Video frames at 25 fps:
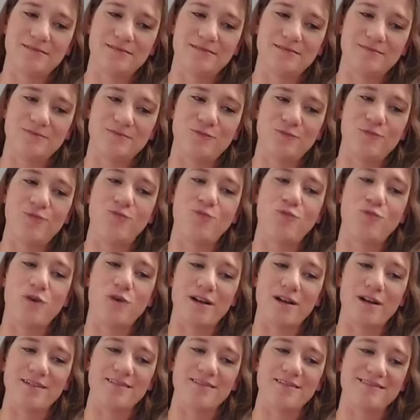
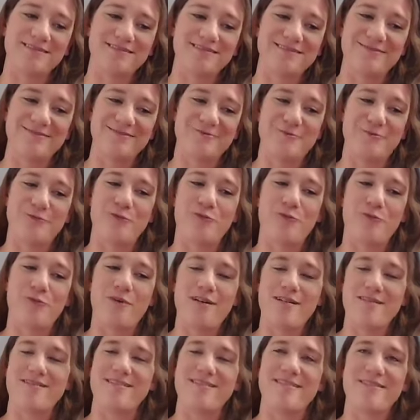one
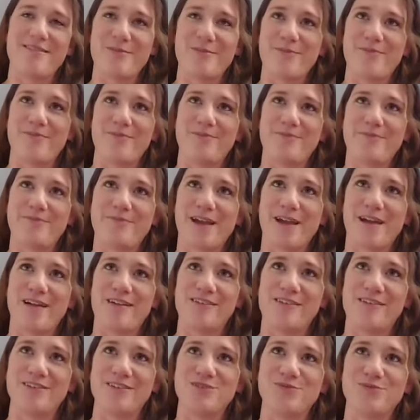of the
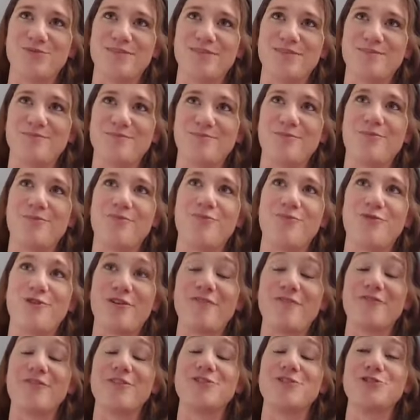parents was
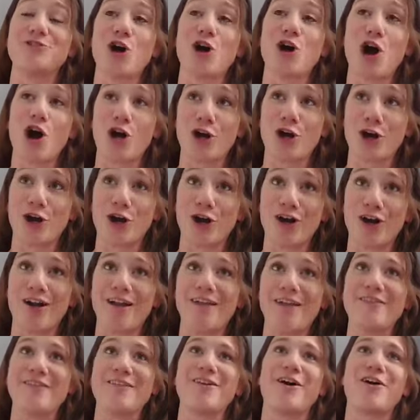more of the talker
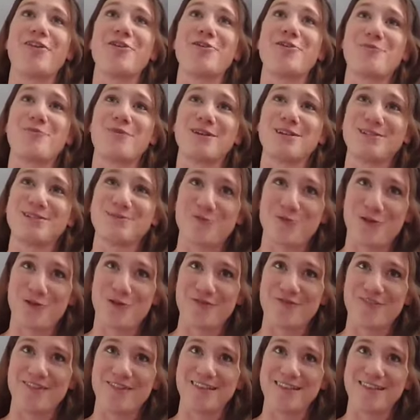and the other one is more
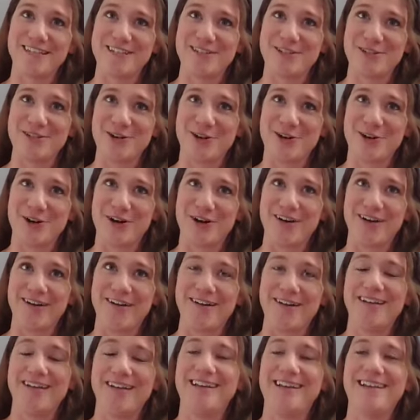of the
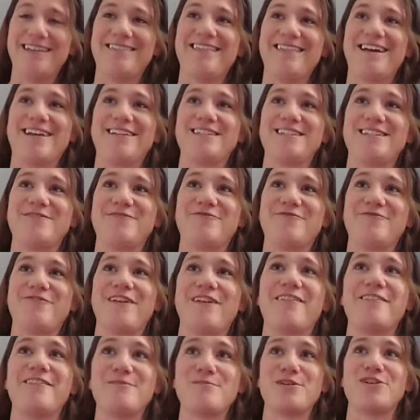listener. That's
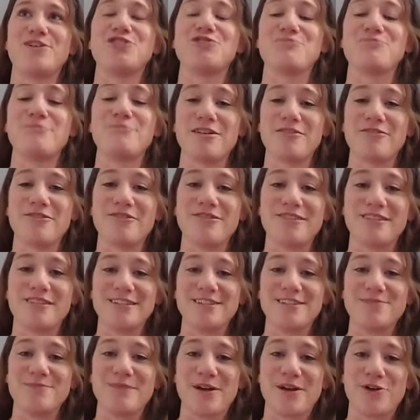very much mirrored
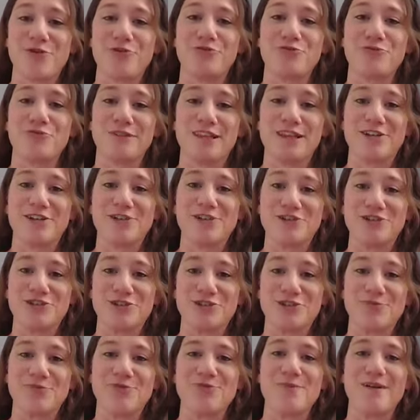into my own
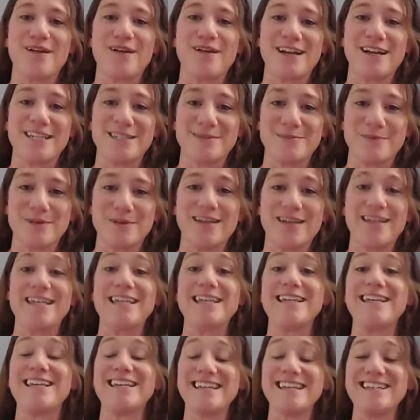relationship with my husband.
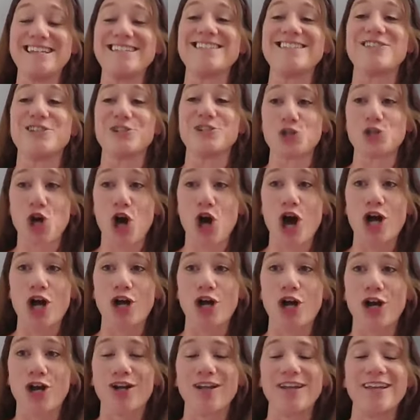He is the
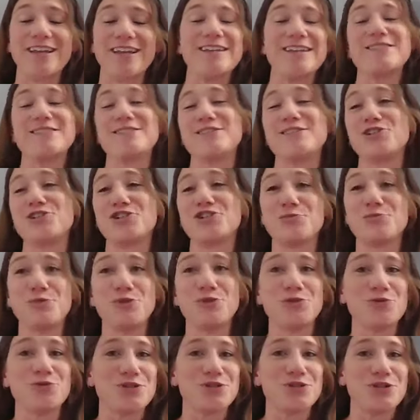talker. He is the
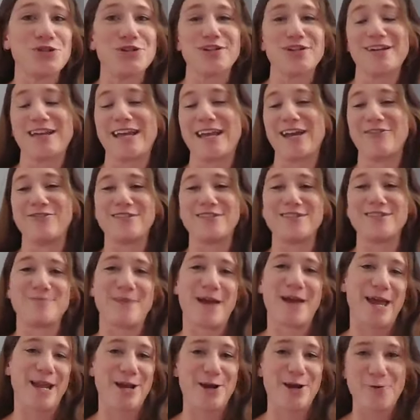schmoozer, the
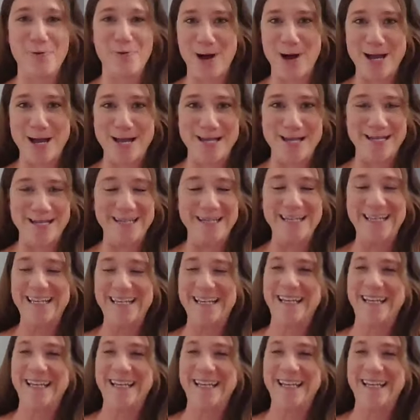charismatic one.